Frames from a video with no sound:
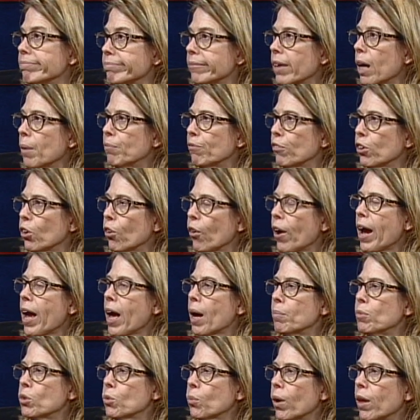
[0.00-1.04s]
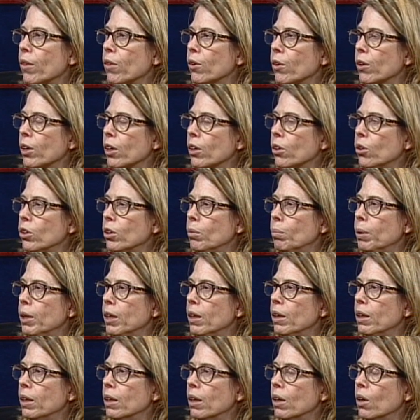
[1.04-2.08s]
up for grabs whether it could
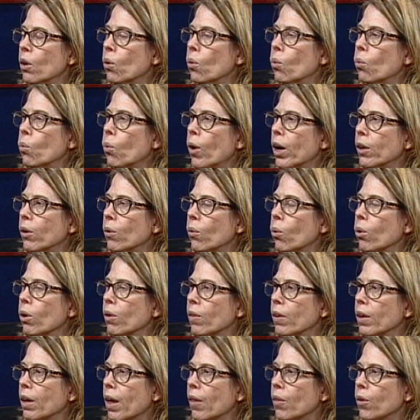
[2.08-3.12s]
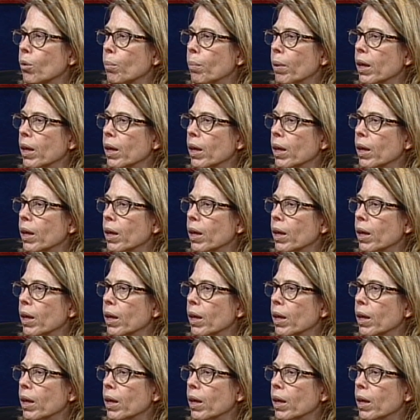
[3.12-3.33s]
be one or the other.